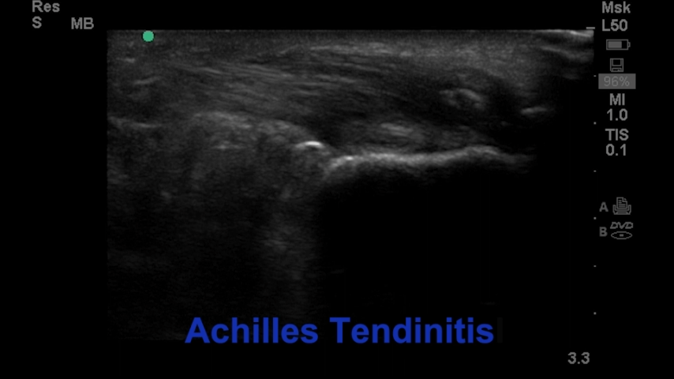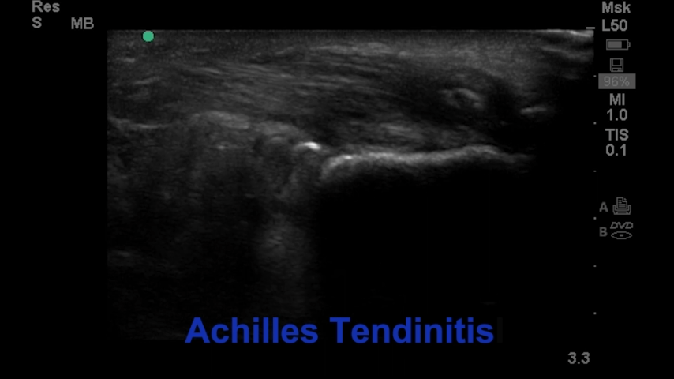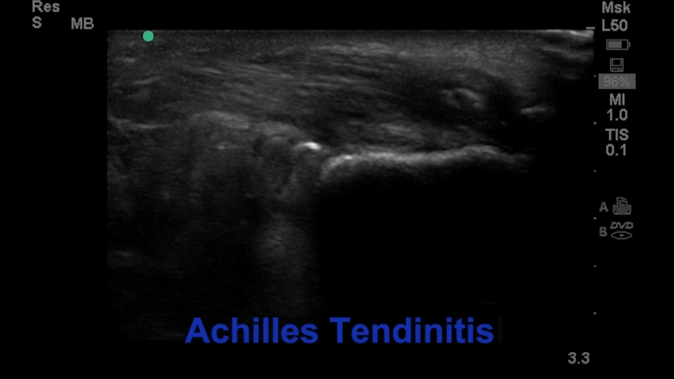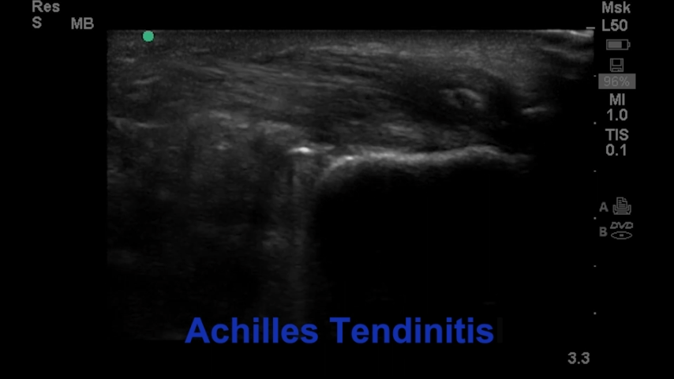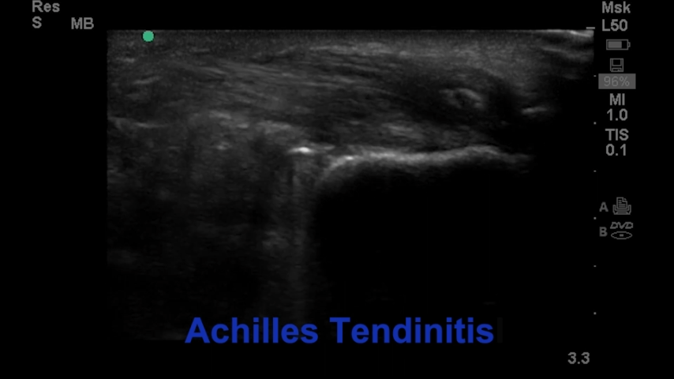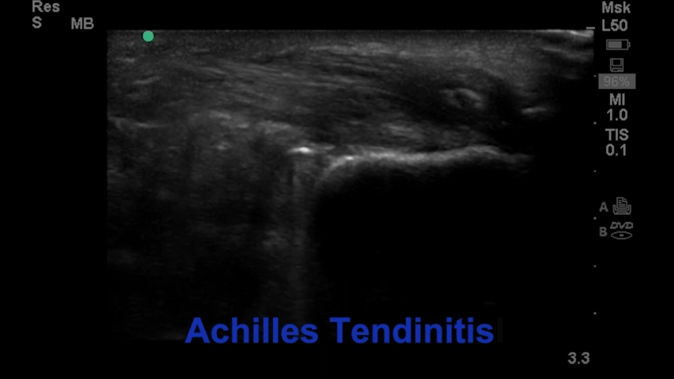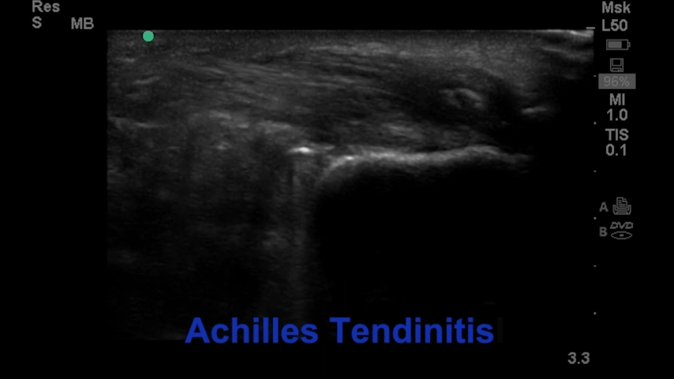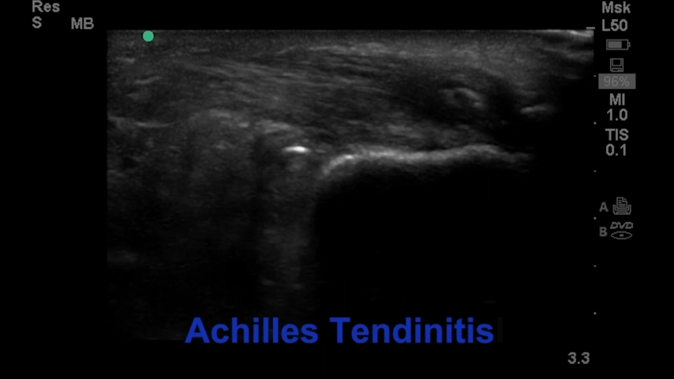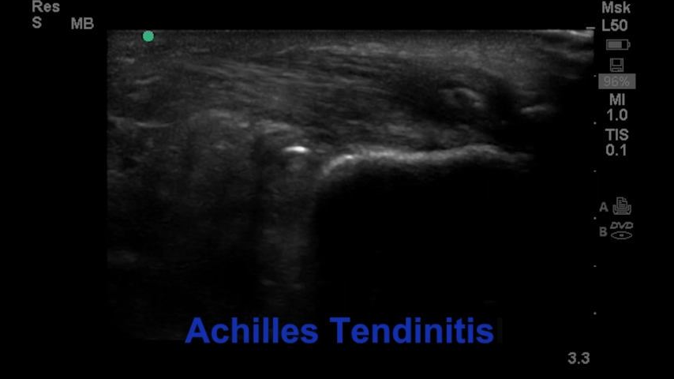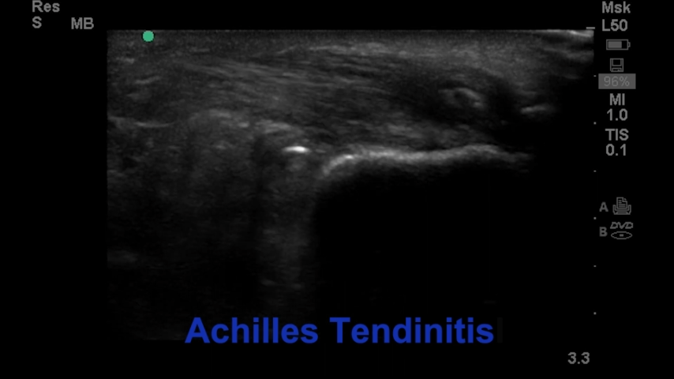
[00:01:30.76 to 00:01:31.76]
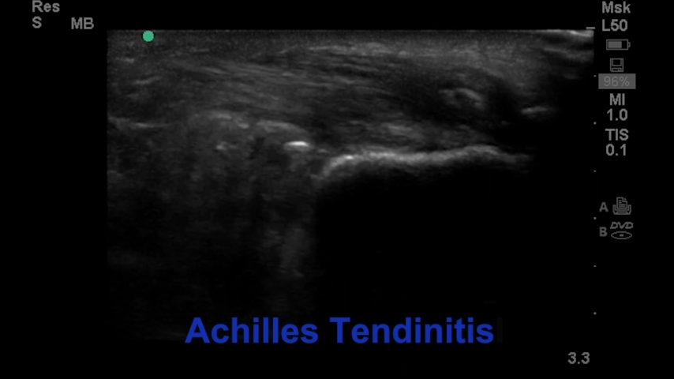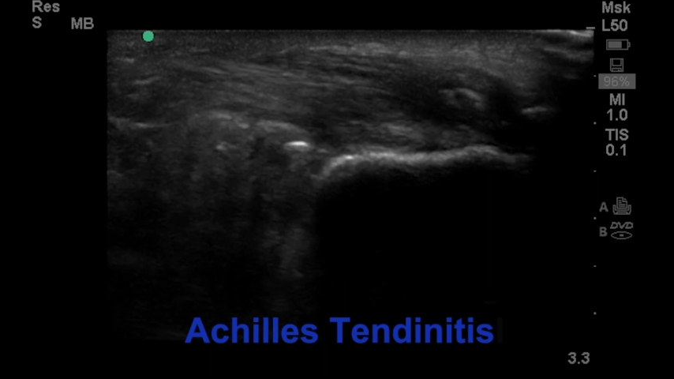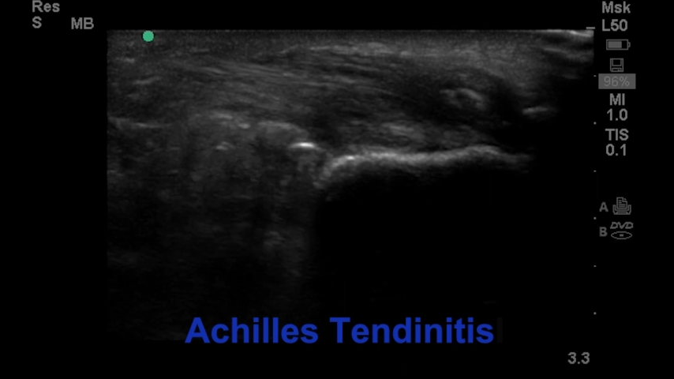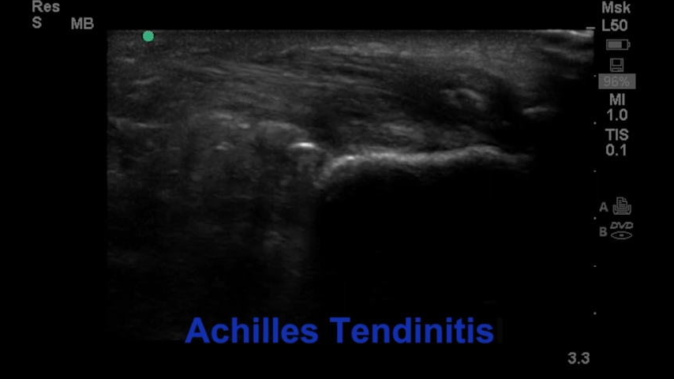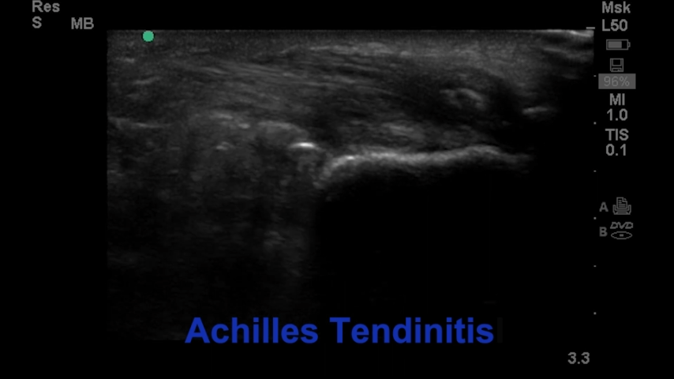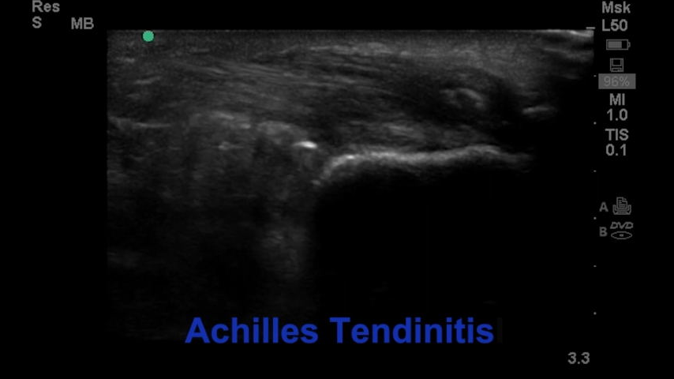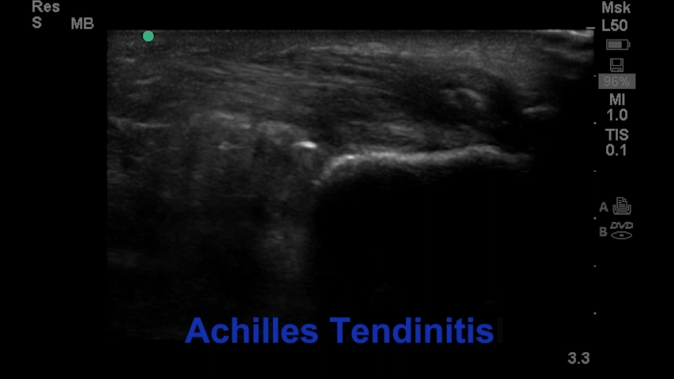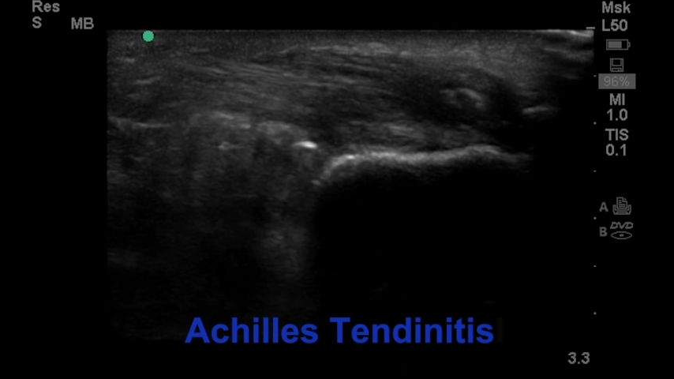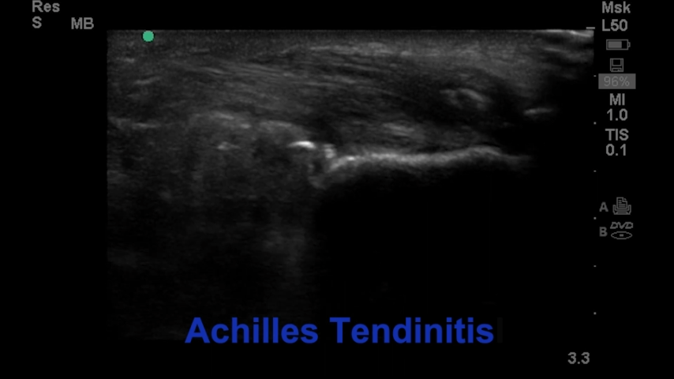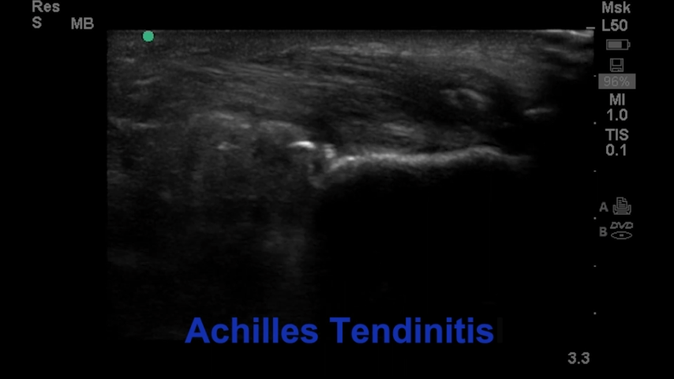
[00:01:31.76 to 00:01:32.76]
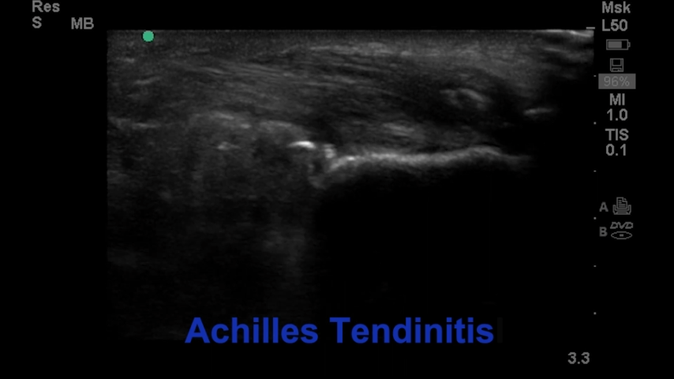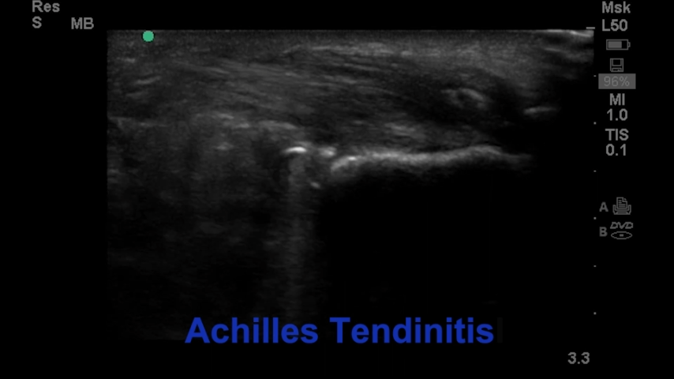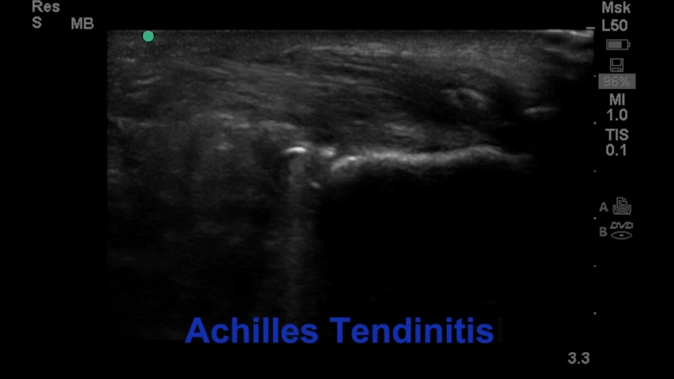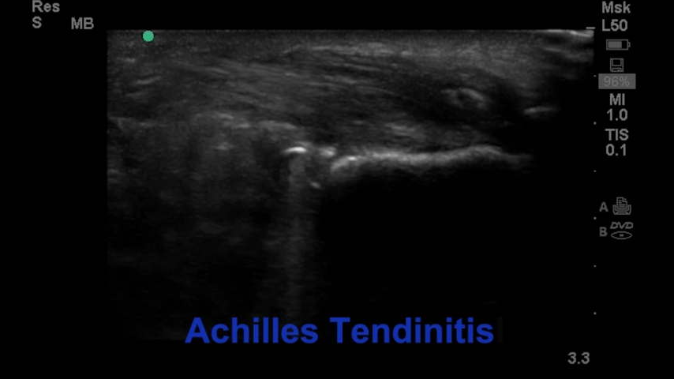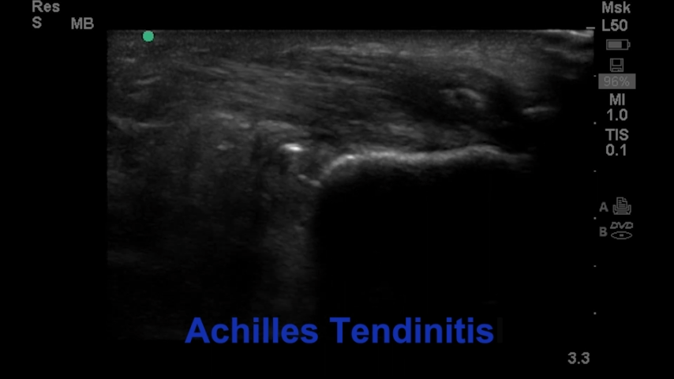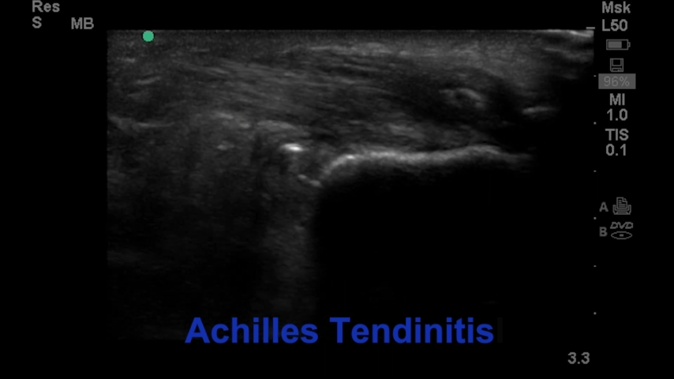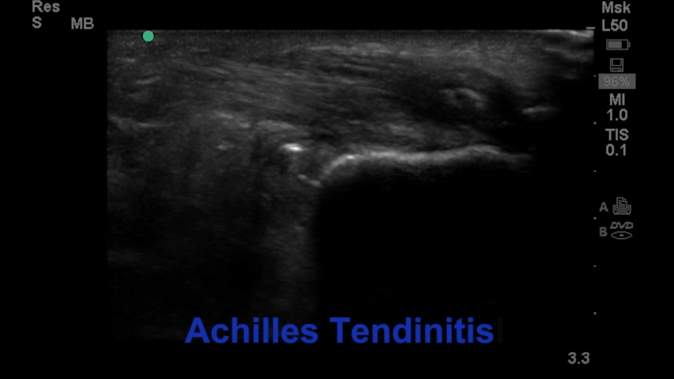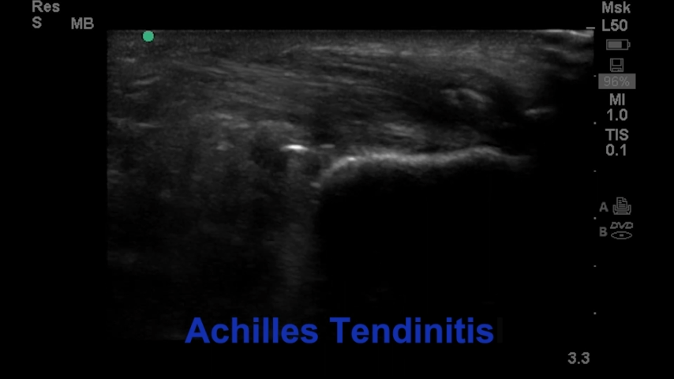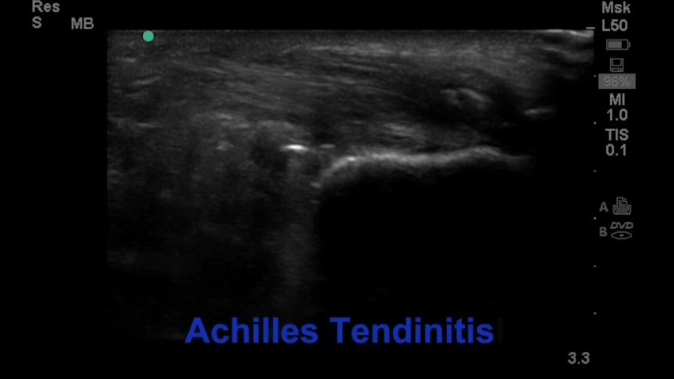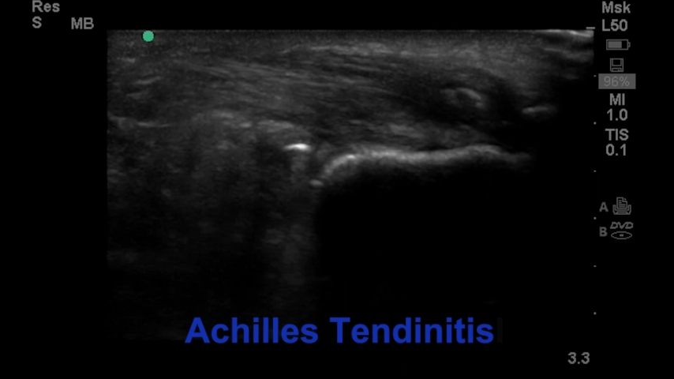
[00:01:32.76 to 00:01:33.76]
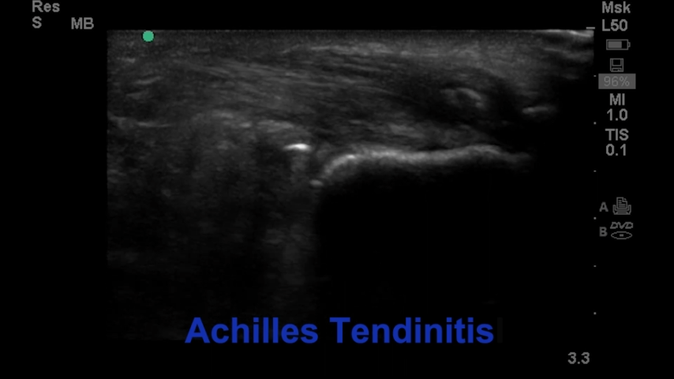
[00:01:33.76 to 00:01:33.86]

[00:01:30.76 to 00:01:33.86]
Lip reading: (no speaker visible)